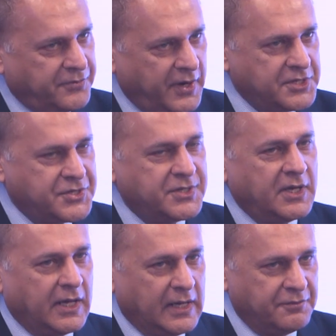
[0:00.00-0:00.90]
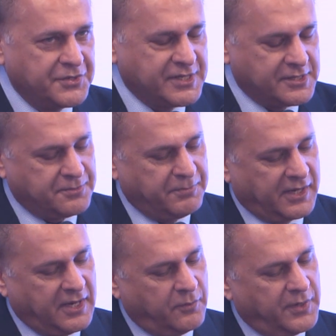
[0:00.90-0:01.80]
traits in ourselves,
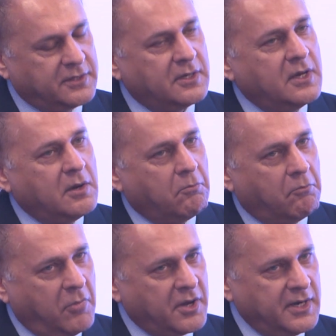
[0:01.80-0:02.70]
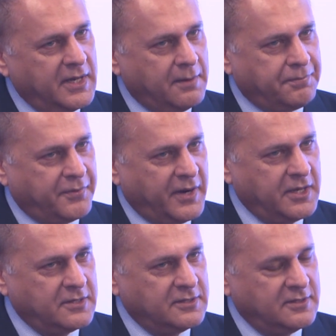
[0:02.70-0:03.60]
beginning with morally
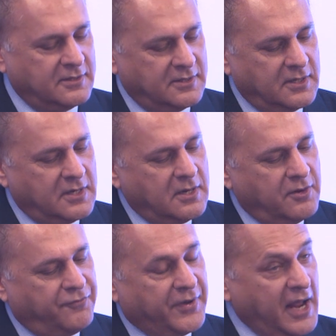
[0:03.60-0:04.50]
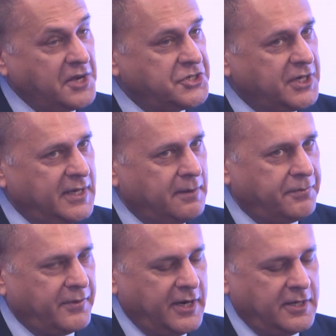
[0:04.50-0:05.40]
upright, financially
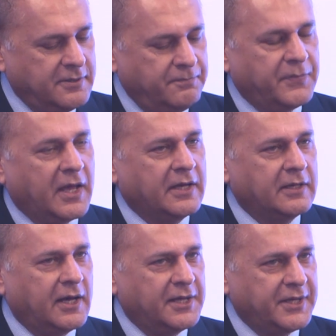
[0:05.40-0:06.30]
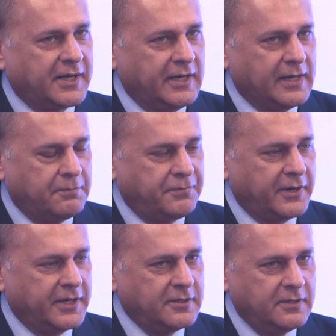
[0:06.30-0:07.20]
upright, and ethically
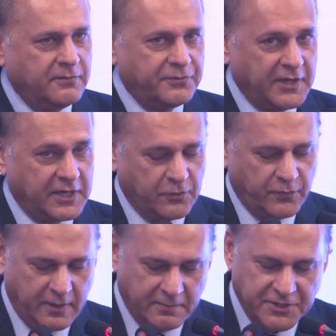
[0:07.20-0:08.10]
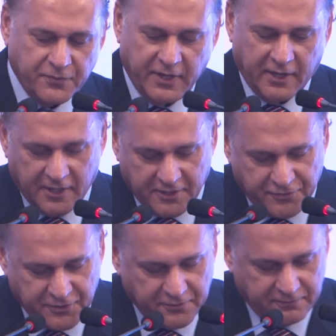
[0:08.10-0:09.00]
upright. Thank you very much. Very kind
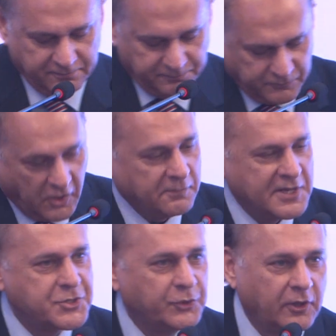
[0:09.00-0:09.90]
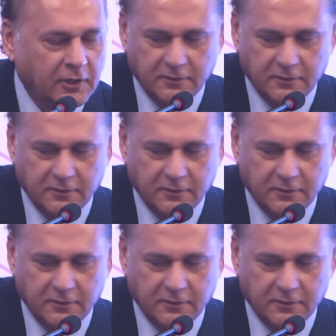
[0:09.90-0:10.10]
of you. God bless you all.